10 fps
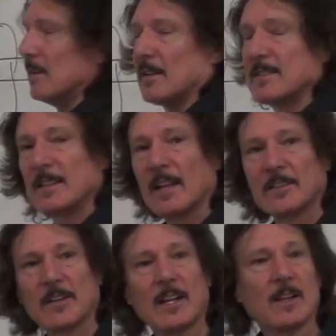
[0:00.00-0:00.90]
It's
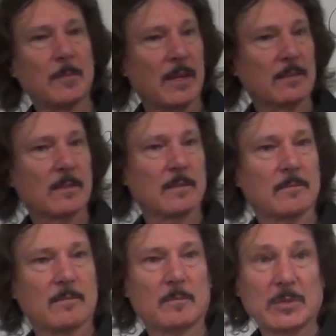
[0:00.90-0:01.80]
another element,
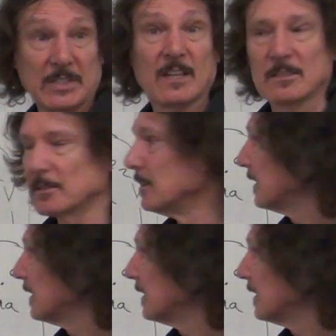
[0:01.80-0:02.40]
potentially,